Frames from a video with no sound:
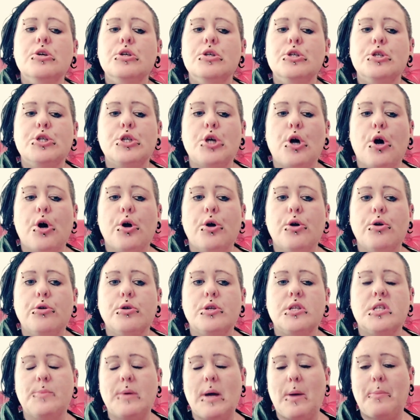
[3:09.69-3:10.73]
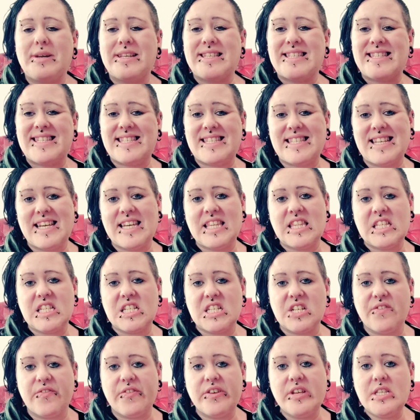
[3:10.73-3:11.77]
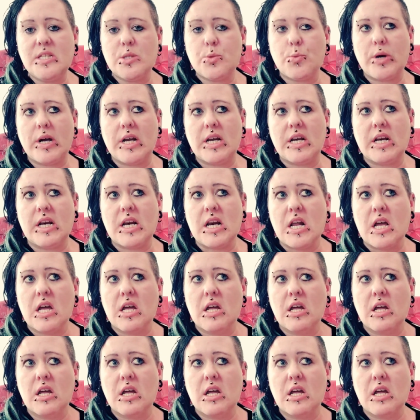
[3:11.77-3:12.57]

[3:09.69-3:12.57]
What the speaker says: So to be able to see the difference when